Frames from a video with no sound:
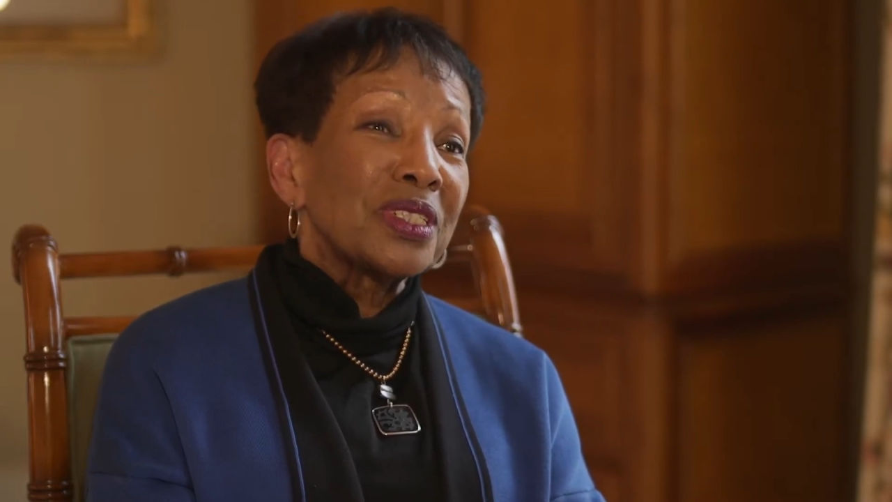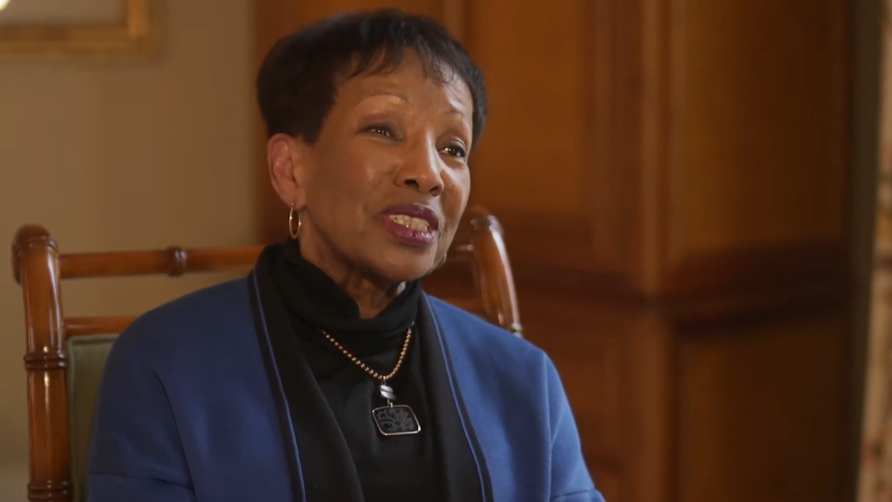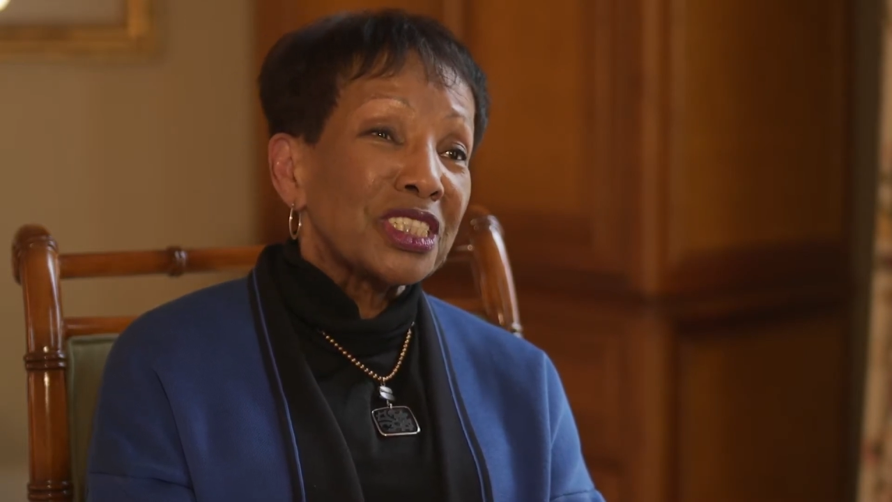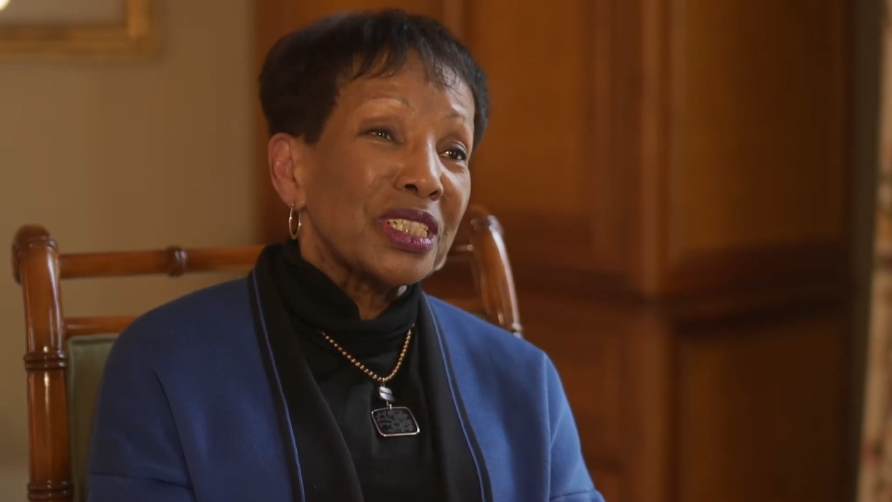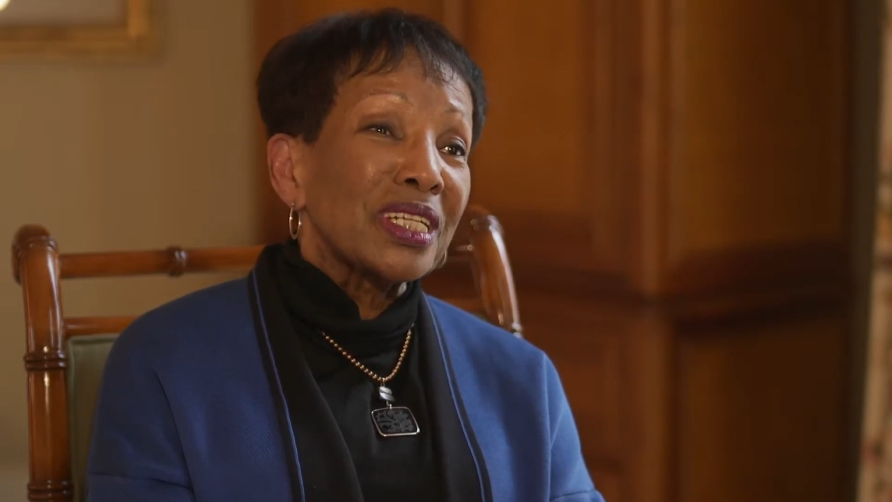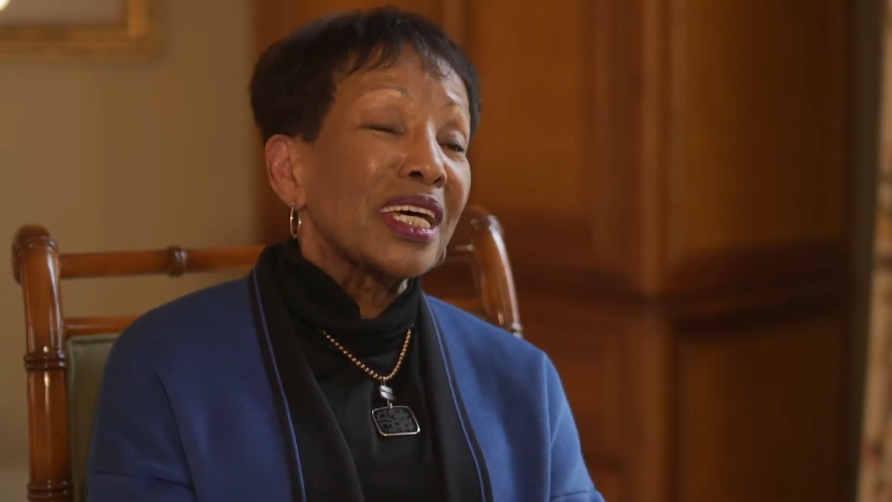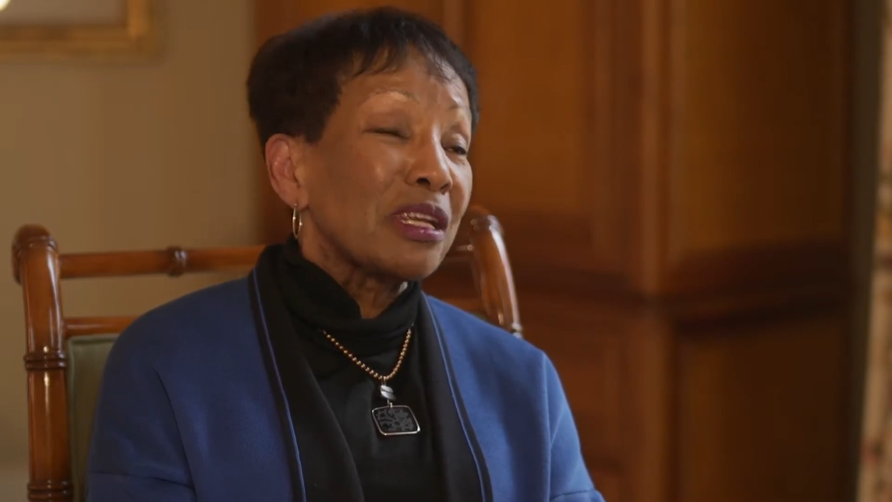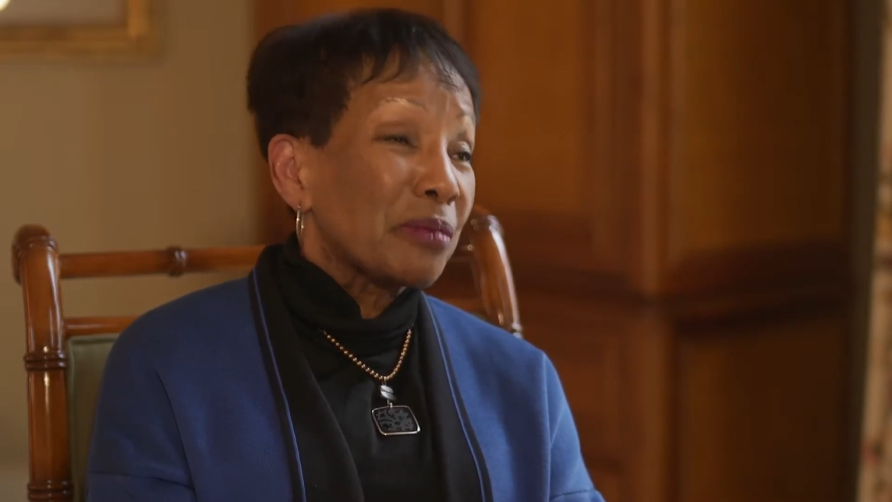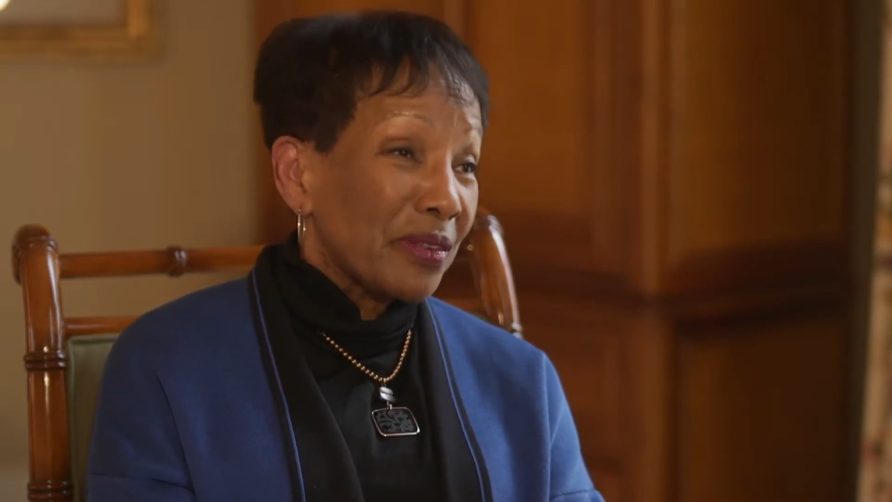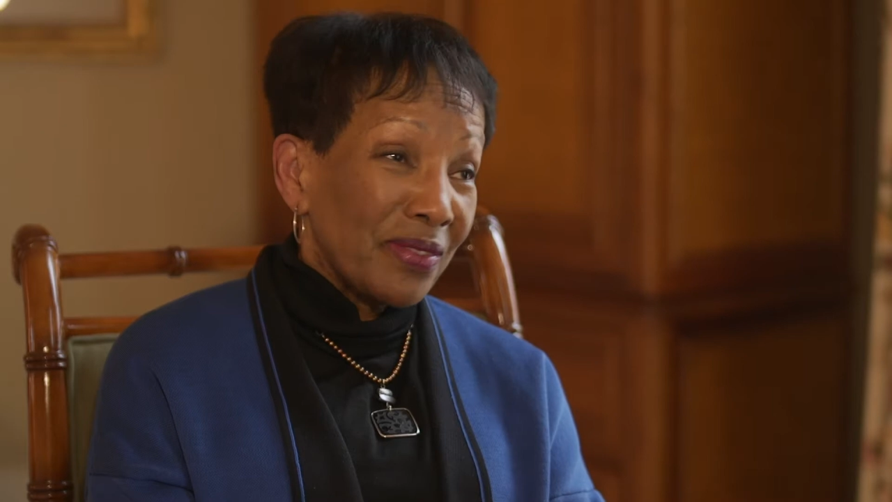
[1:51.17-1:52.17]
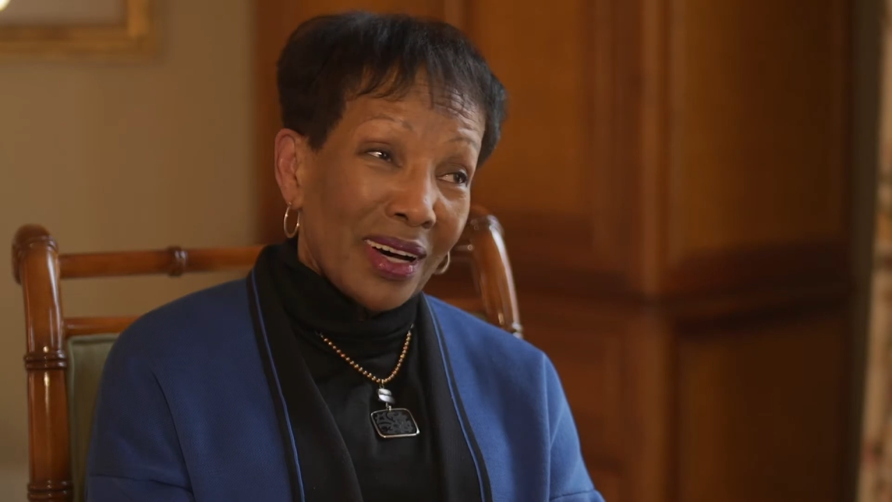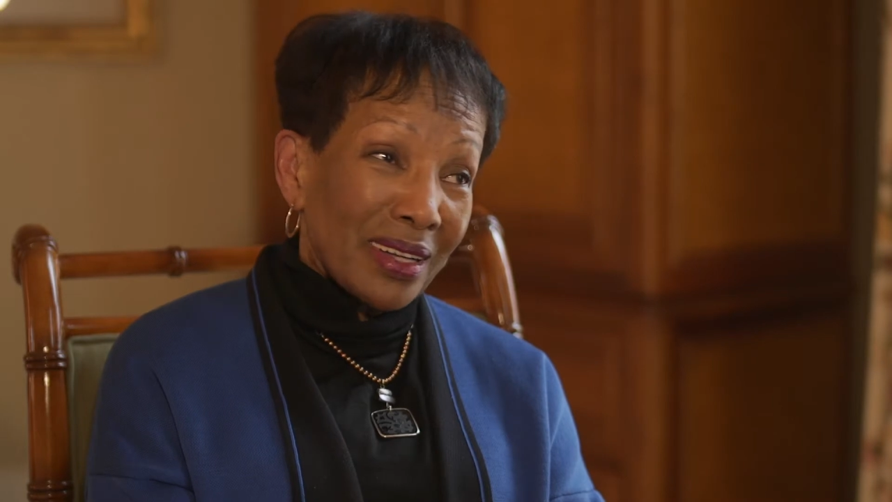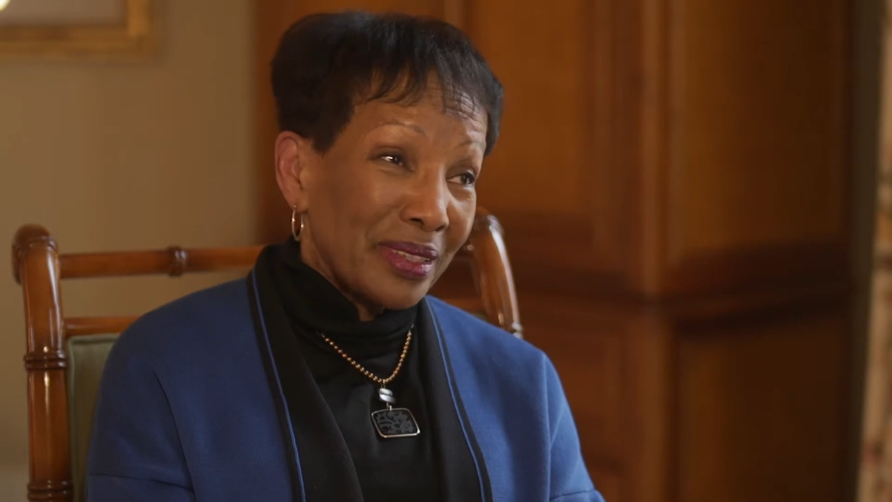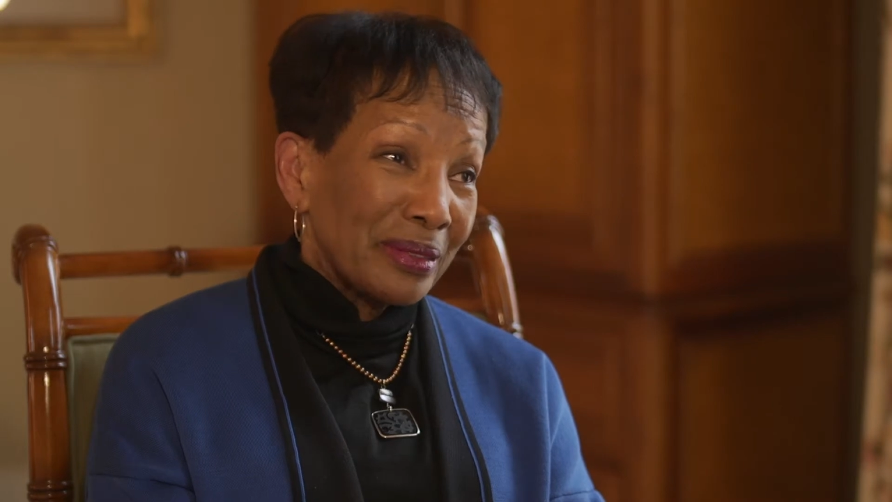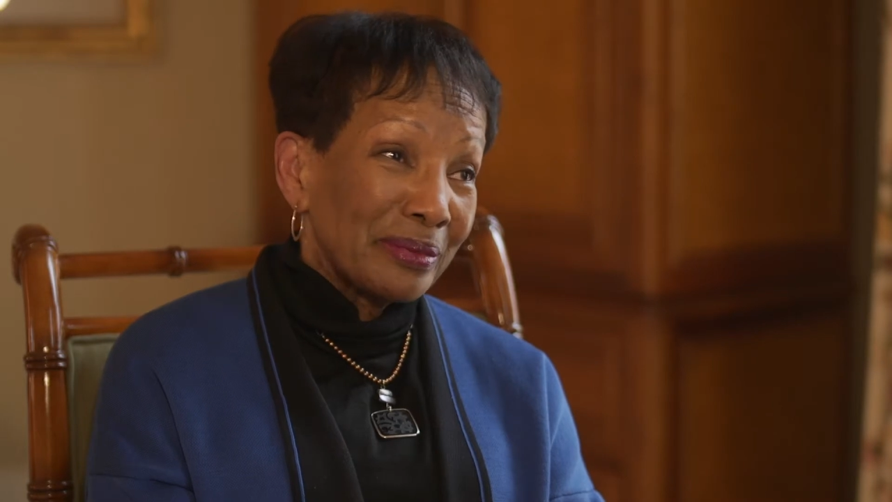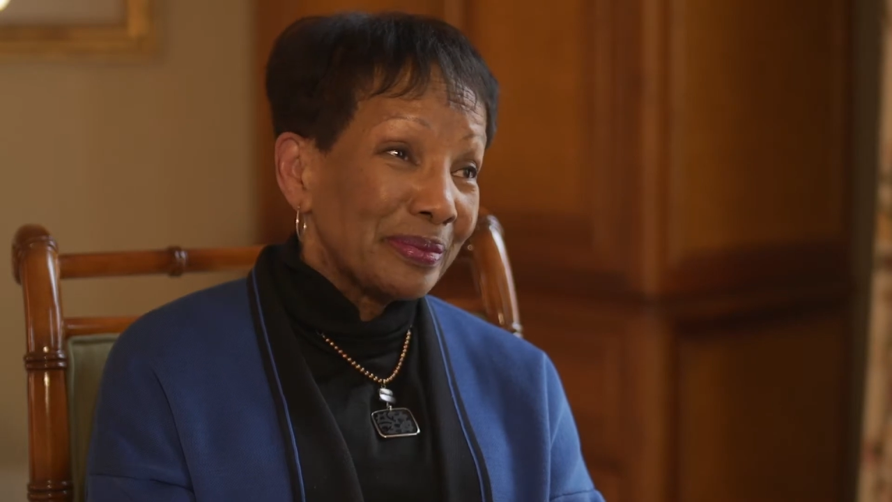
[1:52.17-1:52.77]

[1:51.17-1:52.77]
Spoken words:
she and my father.